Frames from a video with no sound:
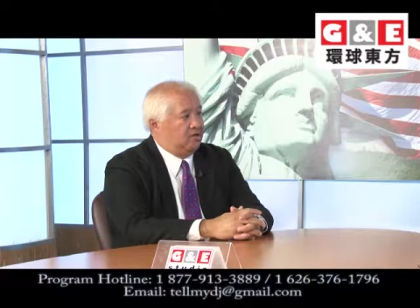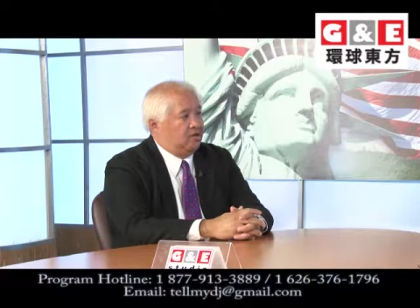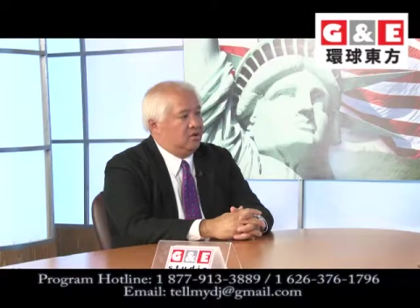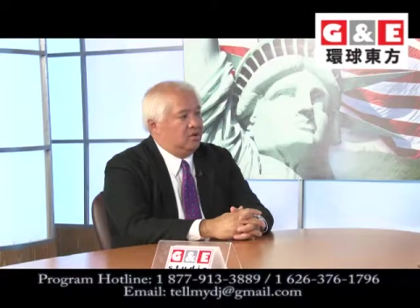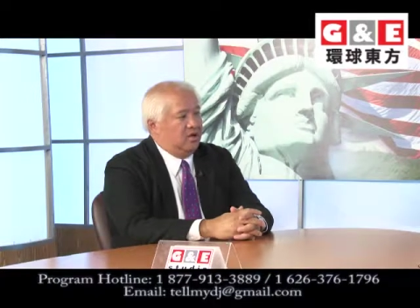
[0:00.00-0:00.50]

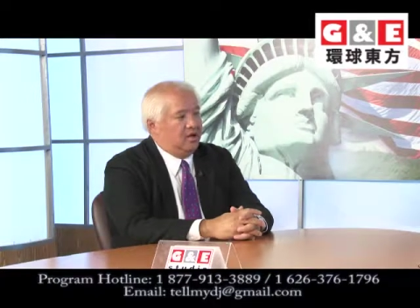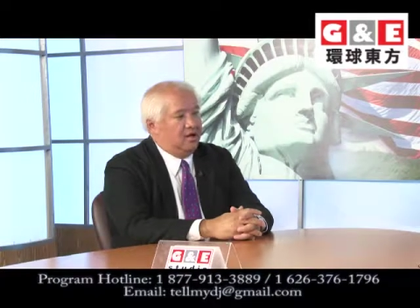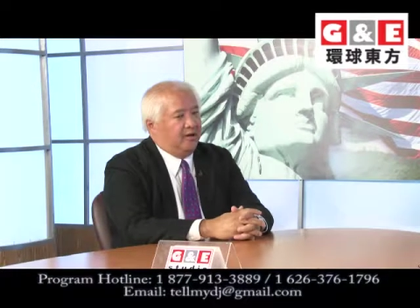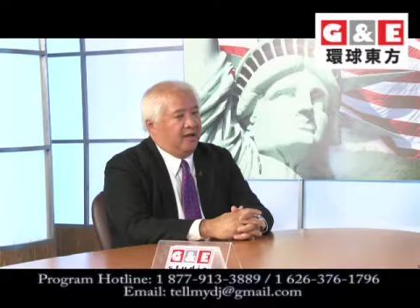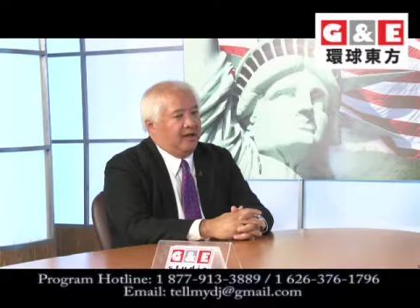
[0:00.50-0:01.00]

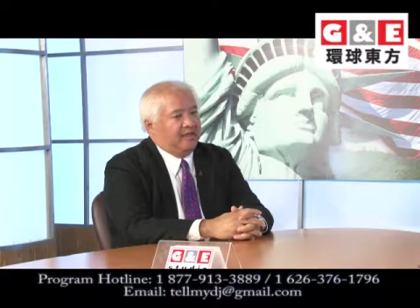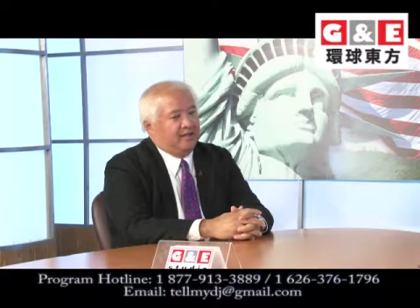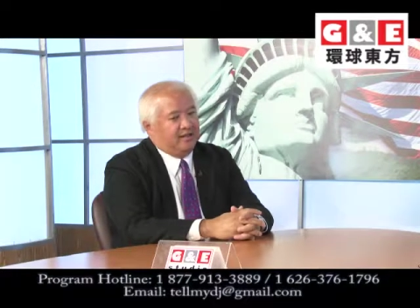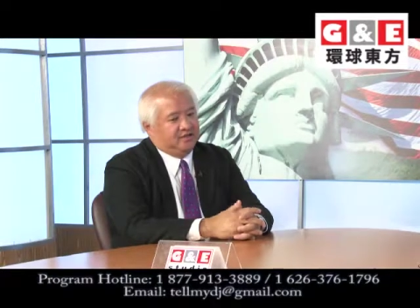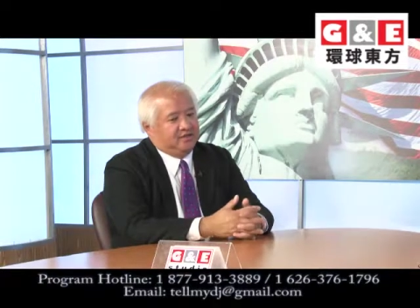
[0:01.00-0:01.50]
And I
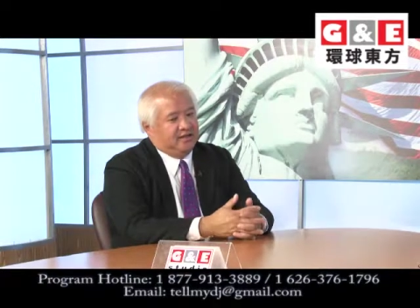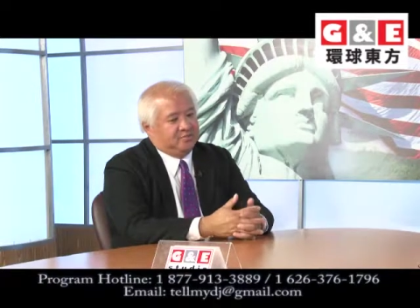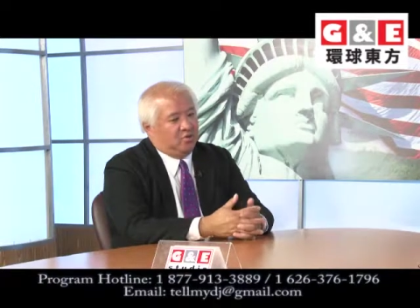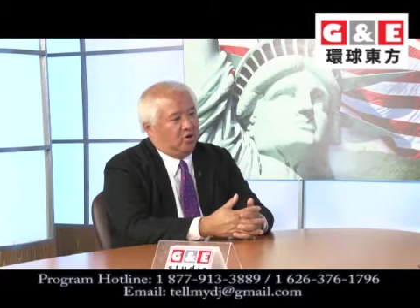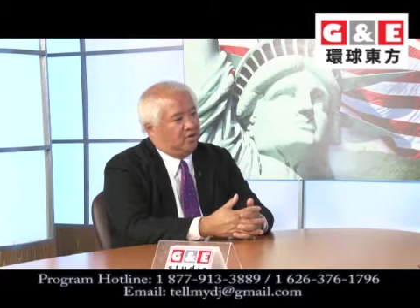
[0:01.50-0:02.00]
think that's
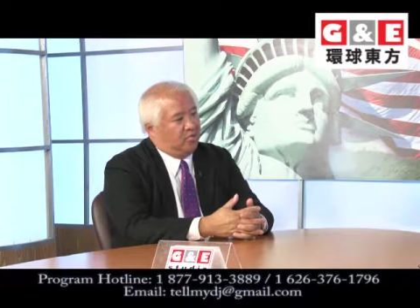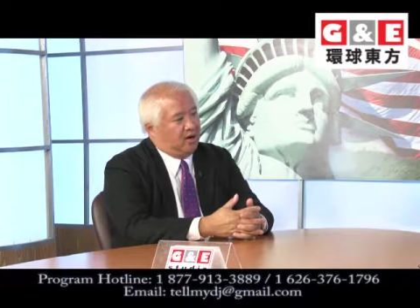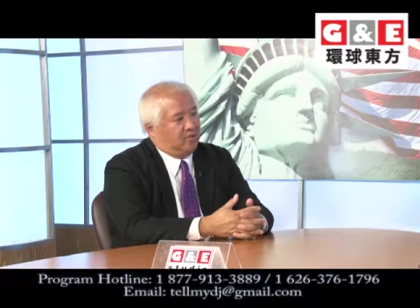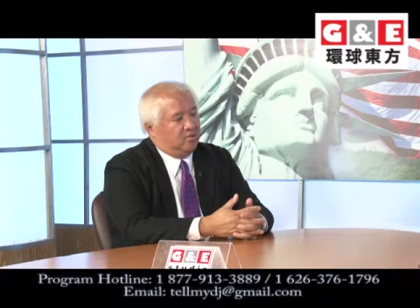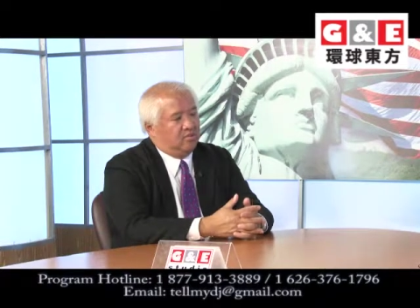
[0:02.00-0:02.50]
part of the
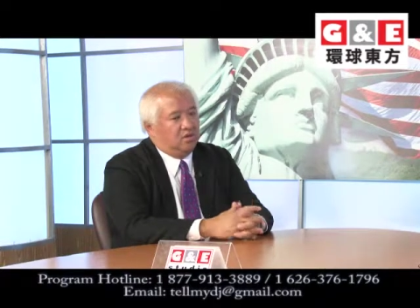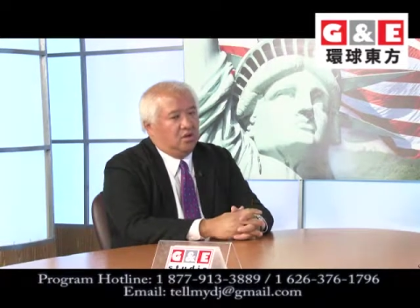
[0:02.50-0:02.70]
problem.